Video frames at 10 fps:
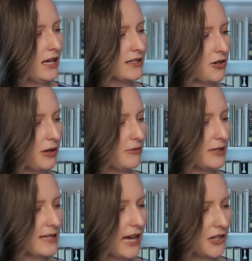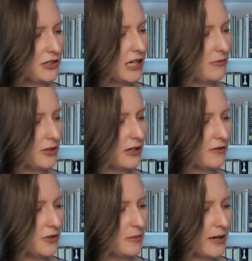So it was actually a winner
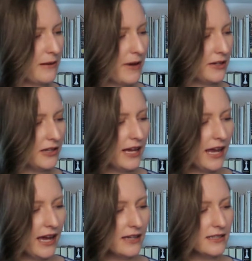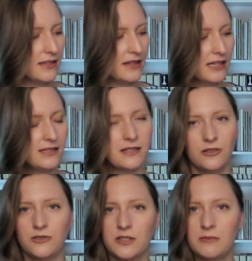of the Newberry Medal, and this
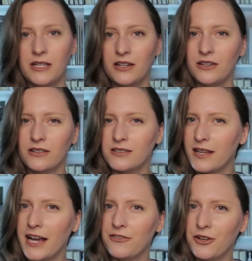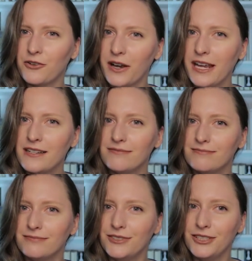used to be a sign of a great
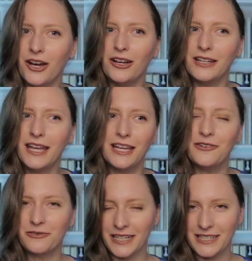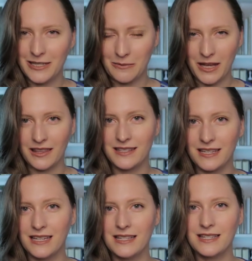young kid read to me.
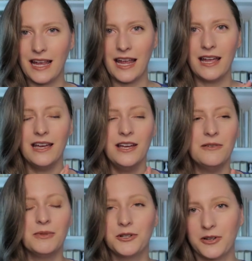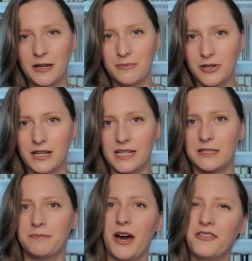This is a middle grade book.
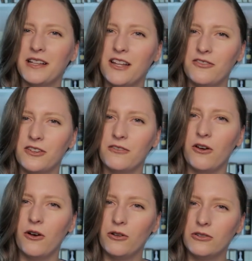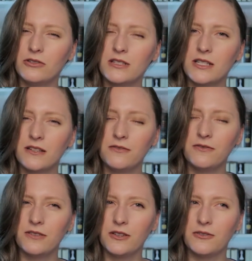It's about the level of holes,
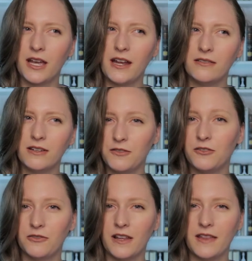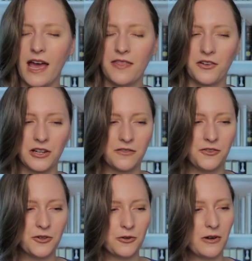if you've read that, that'll give
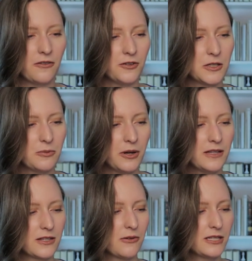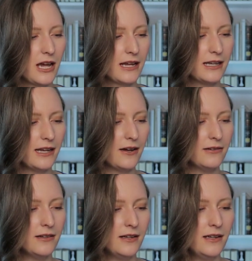you a good reference point. So we're talking, you
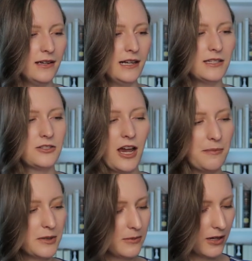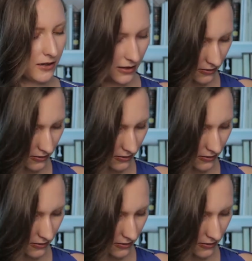know, it's a chapter book.